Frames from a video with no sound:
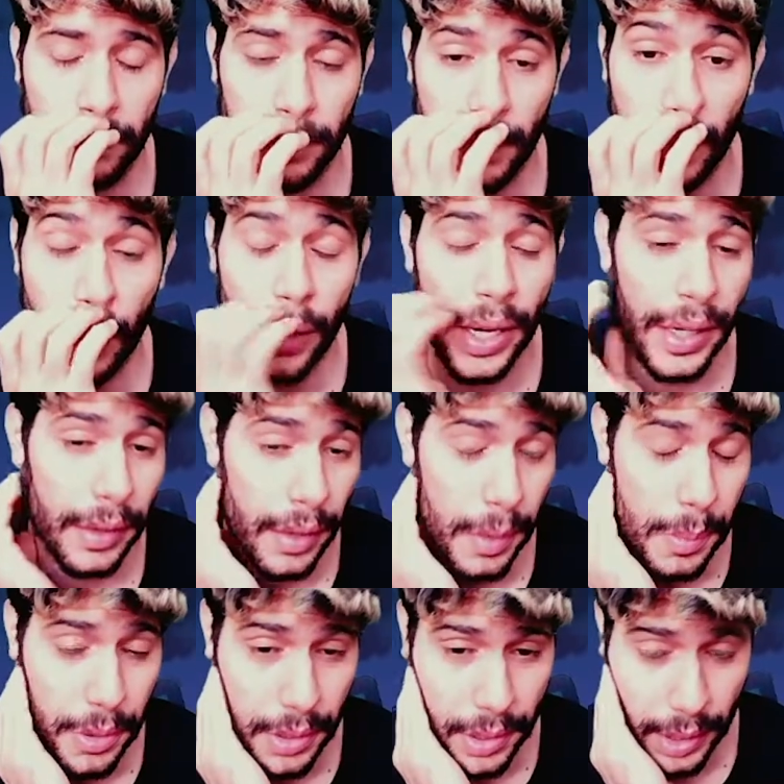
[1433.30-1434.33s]
Okay, they
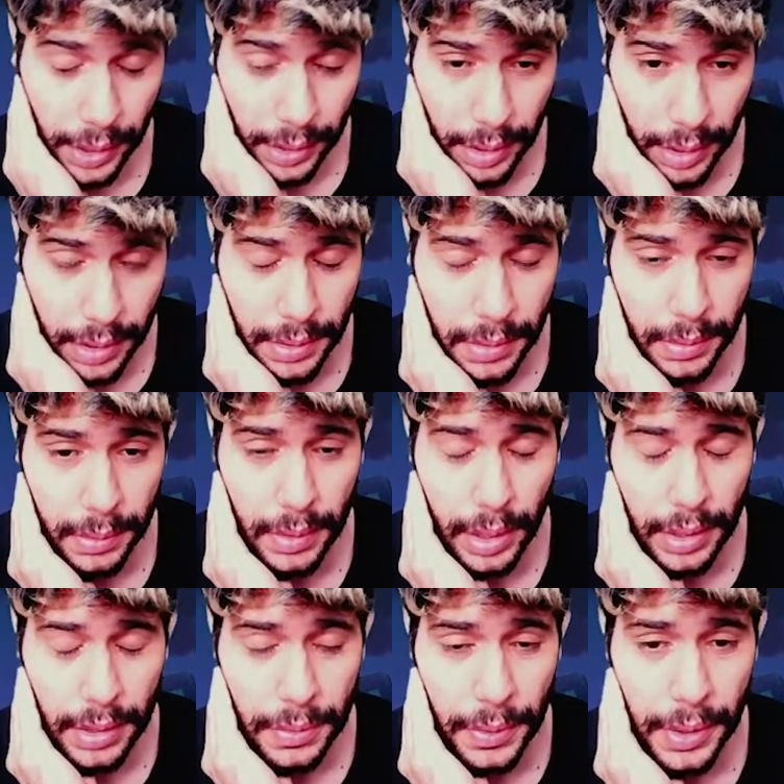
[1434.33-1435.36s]
protect.
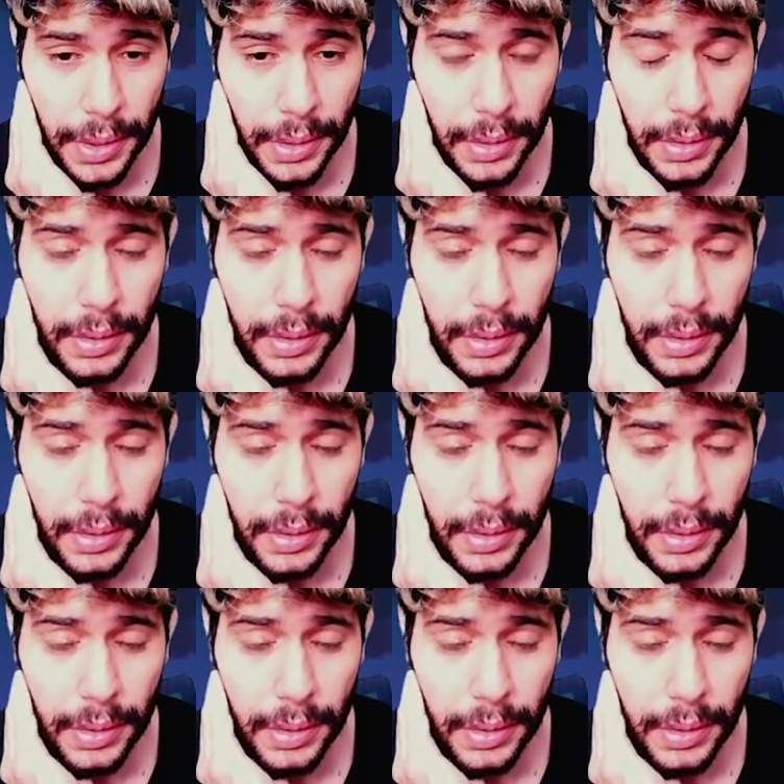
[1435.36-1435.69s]
That's very good.